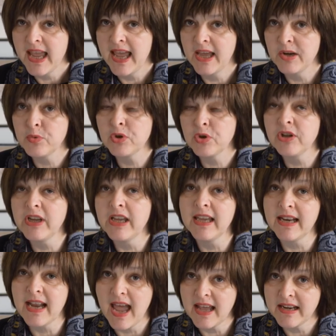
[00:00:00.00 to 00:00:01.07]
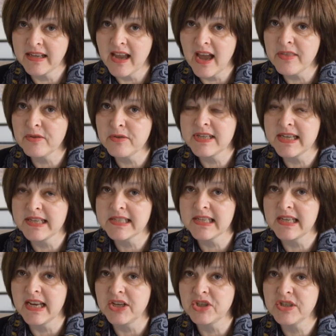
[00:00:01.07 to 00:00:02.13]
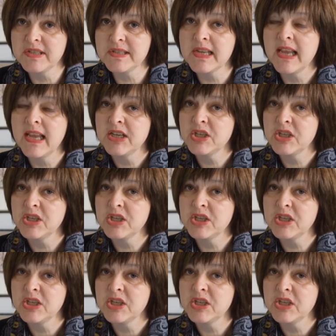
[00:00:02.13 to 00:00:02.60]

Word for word: and we're looking at adding other destinations